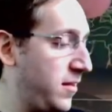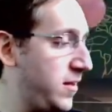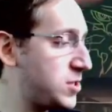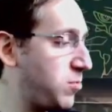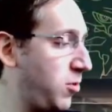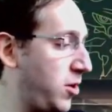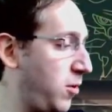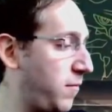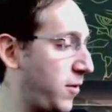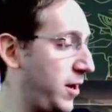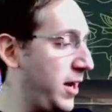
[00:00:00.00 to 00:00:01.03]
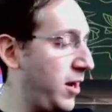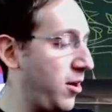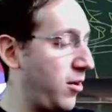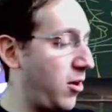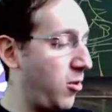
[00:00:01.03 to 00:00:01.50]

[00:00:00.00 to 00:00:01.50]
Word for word: this one over here, oh,